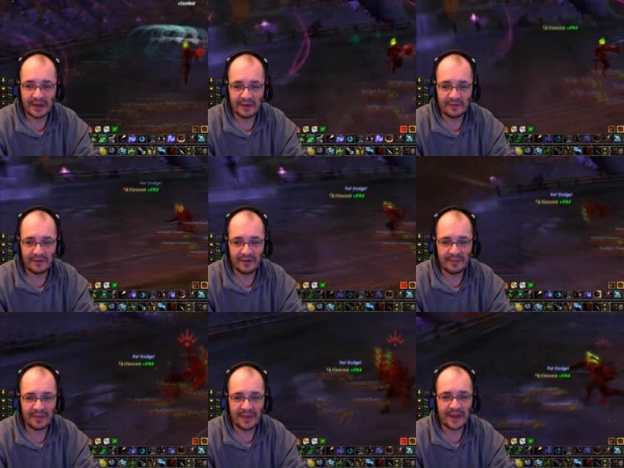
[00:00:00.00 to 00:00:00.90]
be careful
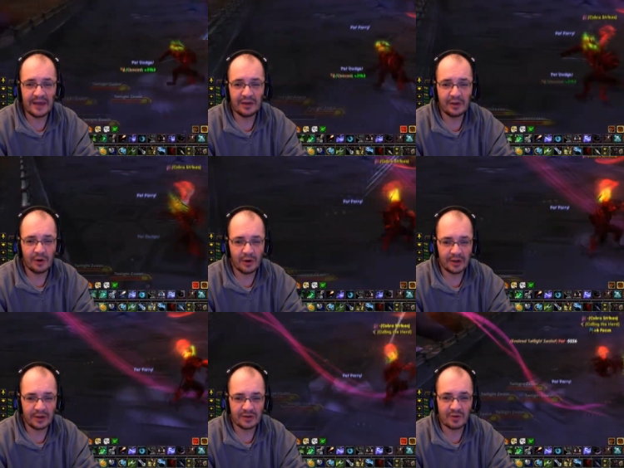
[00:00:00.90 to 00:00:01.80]
of them, they hit
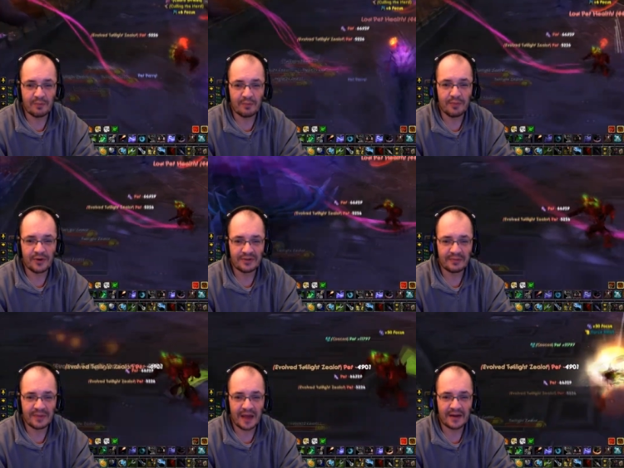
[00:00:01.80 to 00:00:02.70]
hard, so
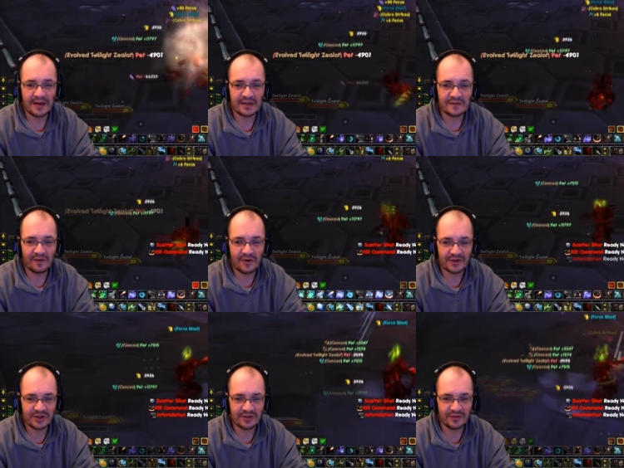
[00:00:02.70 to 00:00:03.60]
burst them down as
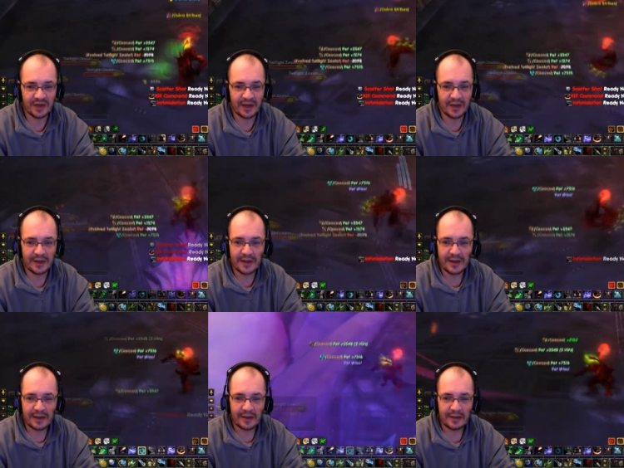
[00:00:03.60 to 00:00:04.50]
fast as you can.
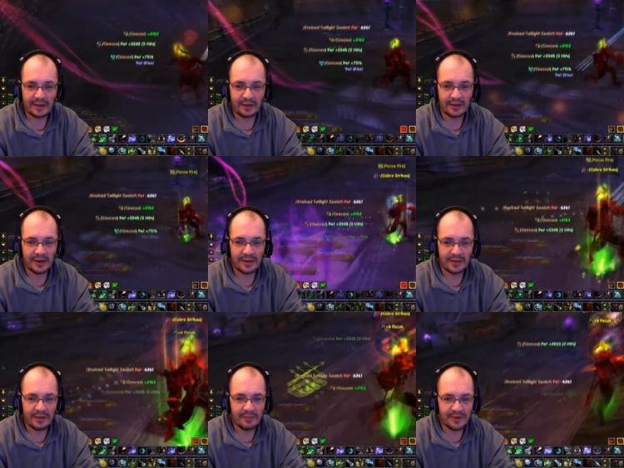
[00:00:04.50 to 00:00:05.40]
They're going to throw
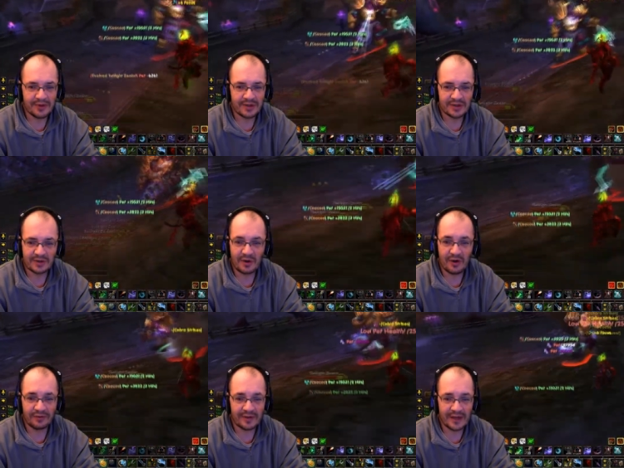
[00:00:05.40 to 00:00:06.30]
3 bursts,
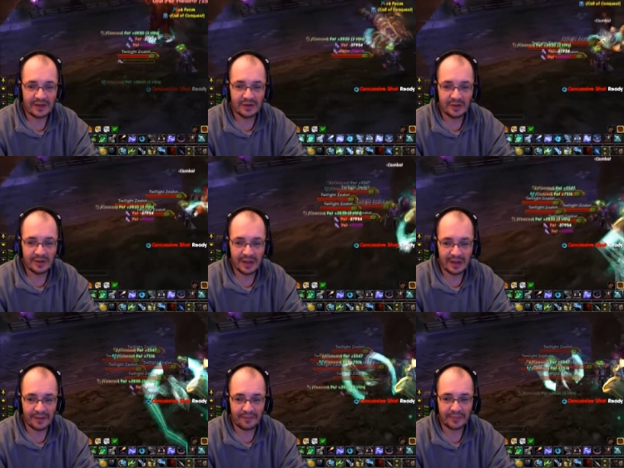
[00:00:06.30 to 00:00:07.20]
after that you're
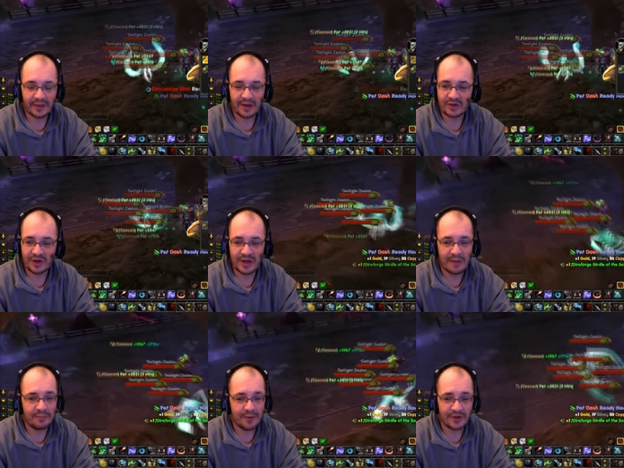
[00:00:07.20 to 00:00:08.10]
dead. So
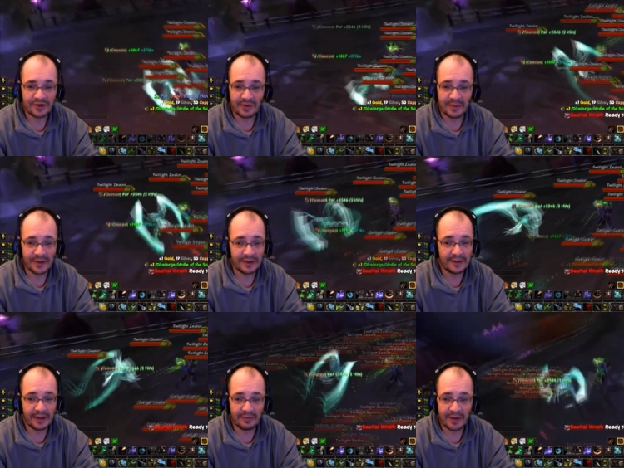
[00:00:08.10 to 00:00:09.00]
yeah, burst them,
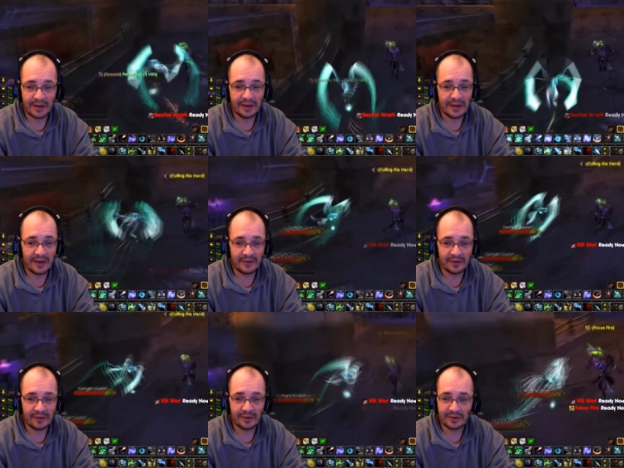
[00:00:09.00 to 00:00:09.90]
get ready,
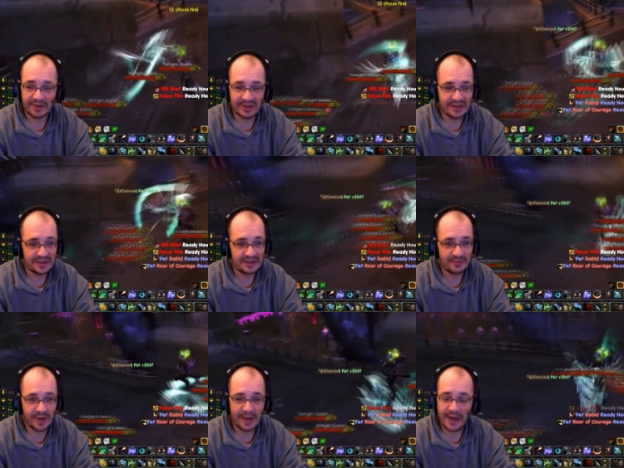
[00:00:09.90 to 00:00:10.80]
have your
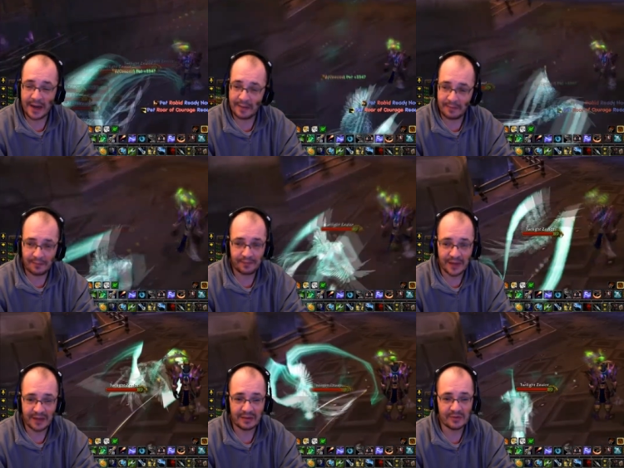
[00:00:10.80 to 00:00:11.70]
CCs ready and
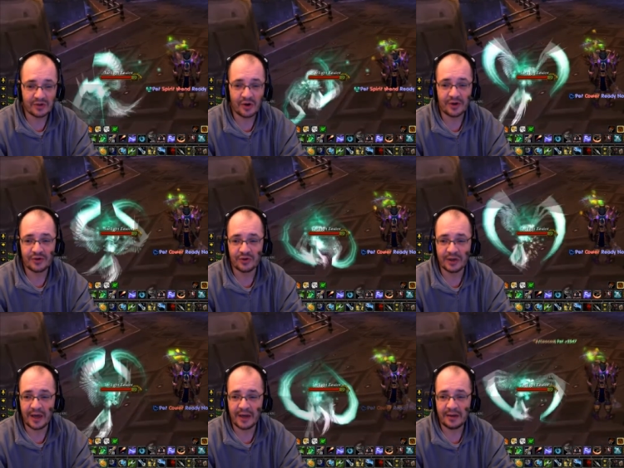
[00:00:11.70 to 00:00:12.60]
hit them as hard as
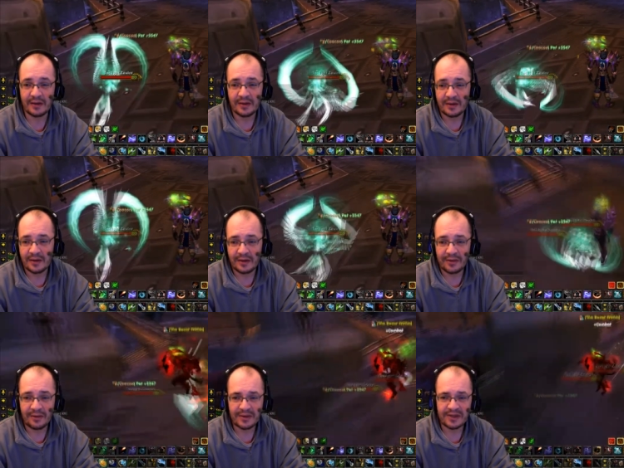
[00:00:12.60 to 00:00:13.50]
you can.
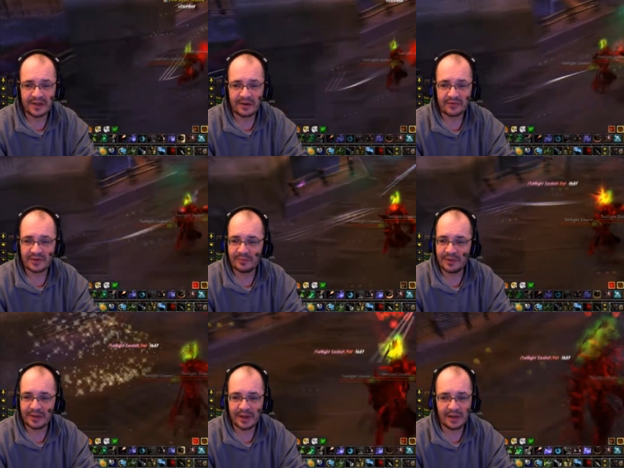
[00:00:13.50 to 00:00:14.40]
The rest is kind of
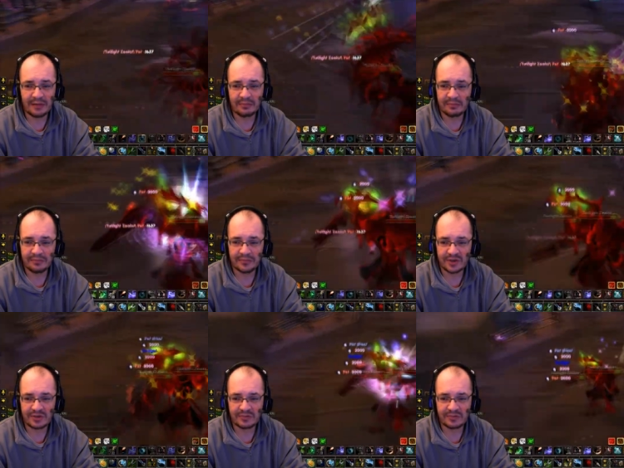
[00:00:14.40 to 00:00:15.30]
simple again,
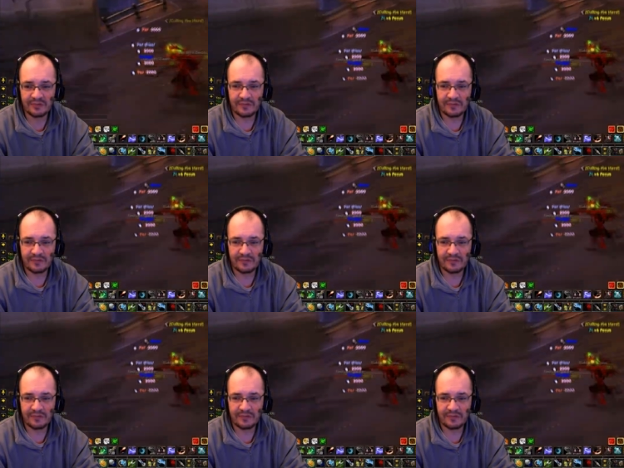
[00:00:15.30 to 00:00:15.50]
just